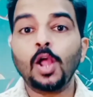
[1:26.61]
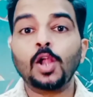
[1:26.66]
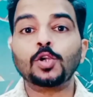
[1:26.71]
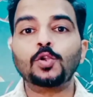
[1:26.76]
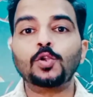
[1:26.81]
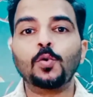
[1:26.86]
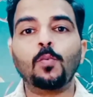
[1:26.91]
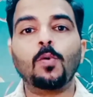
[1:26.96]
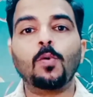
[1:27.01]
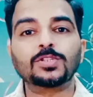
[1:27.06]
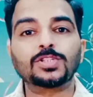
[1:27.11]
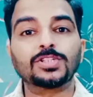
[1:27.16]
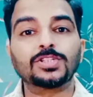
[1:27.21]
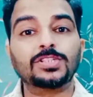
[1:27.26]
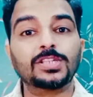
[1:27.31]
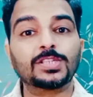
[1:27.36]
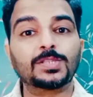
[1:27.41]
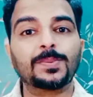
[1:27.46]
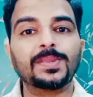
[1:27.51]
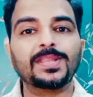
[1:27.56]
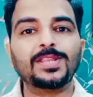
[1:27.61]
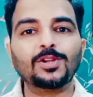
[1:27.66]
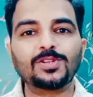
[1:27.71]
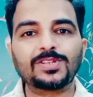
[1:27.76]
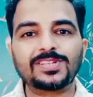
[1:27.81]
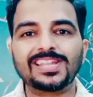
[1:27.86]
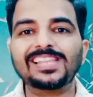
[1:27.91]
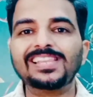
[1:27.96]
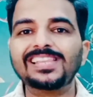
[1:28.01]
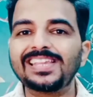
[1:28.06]
Do watch this video
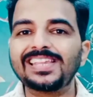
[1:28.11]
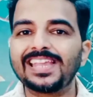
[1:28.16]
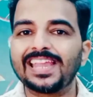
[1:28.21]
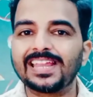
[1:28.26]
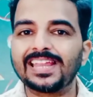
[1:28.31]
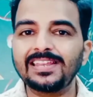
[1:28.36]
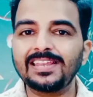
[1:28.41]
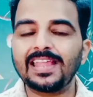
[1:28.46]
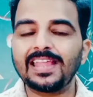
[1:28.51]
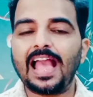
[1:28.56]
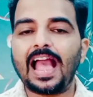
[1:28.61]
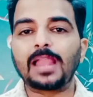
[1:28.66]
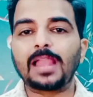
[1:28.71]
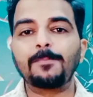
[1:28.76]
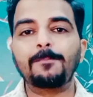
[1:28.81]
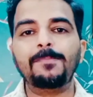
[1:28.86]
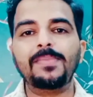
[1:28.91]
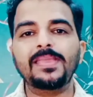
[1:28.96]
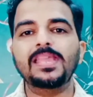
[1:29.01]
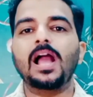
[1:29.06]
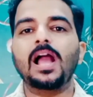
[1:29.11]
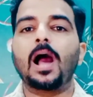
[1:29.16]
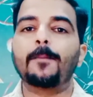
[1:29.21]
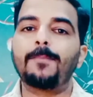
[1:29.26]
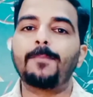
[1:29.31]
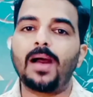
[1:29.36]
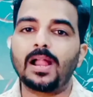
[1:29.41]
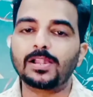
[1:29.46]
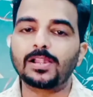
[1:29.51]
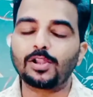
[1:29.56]
till the end and be a
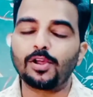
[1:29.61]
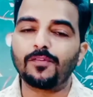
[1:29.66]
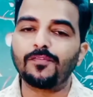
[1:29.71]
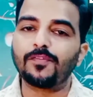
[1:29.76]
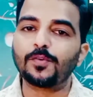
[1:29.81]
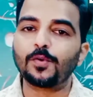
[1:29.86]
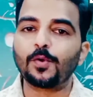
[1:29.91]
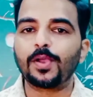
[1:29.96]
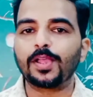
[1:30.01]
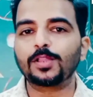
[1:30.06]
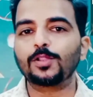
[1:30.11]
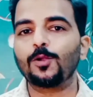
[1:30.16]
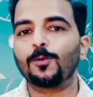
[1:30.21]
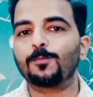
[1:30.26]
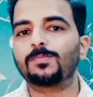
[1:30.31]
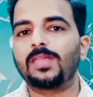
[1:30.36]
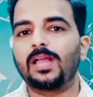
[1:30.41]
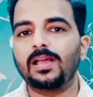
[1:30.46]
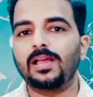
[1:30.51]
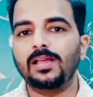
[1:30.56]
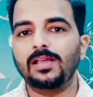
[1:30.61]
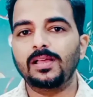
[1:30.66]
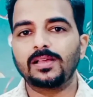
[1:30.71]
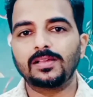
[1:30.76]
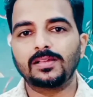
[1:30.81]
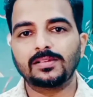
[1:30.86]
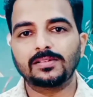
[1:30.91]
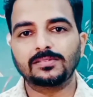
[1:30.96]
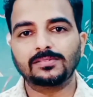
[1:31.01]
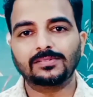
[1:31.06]
part of Rohit Gupta
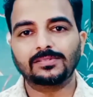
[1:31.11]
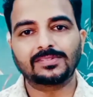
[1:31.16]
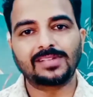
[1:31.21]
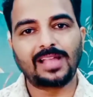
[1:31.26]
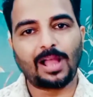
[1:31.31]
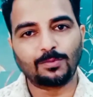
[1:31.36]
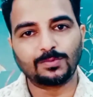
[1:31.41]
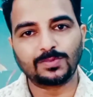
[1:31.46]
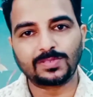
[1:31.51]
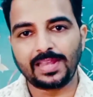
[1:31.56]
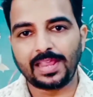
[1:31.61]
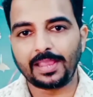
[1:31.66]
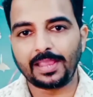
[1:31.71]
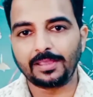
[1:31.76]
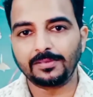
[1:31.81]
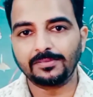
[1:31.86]
Counselling.